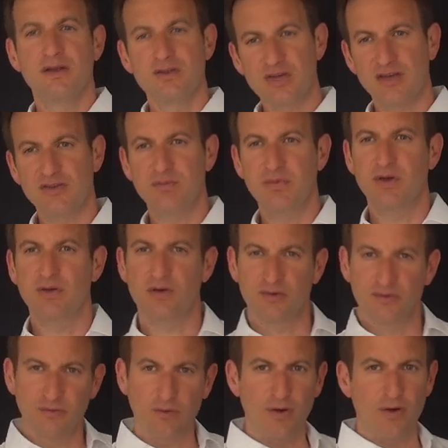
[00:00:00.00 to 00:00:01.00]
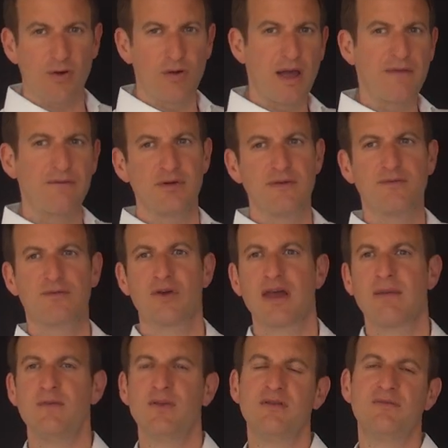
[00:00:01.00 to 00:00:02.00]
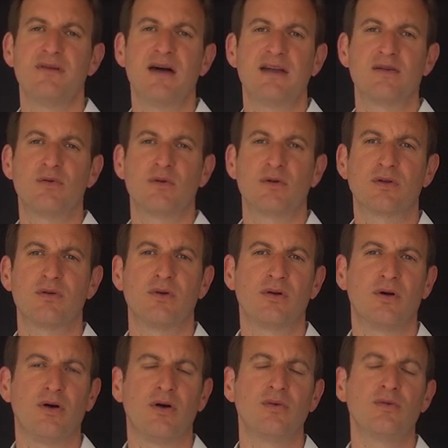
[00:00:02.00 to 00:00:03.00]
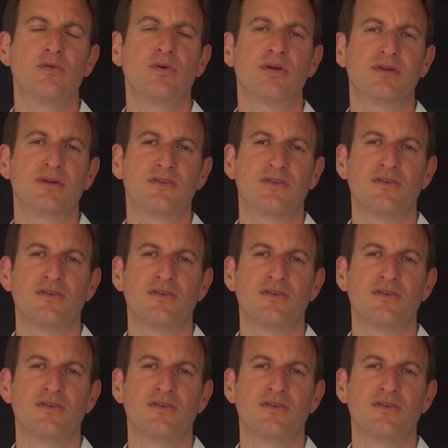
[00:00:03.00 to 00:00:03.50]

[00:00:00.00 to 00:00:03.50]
Just because for every frame we define an own coordinate